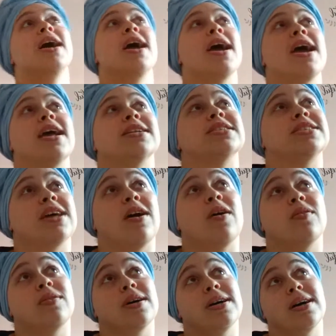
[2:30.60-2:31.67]
And
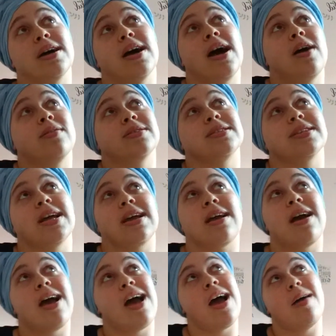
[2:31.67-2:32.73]
so I was like,
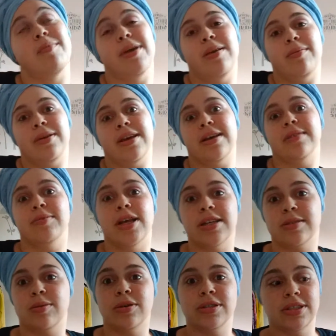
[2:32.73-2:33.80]
maybe I'm not
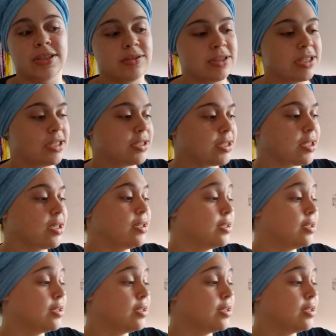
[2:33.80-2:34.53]
supposed to do this.